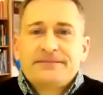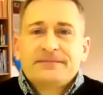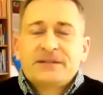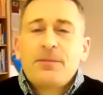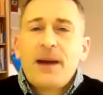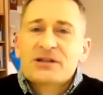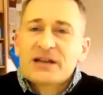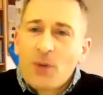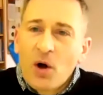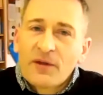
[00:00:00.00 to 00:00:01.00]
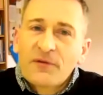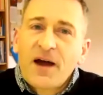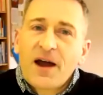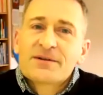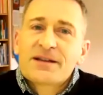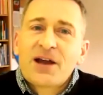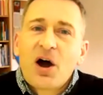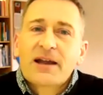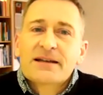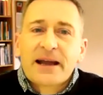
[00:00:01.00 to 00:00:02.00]
So imagine him on the phone to the
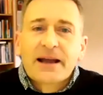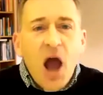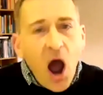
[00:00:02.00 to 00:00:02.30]
architect.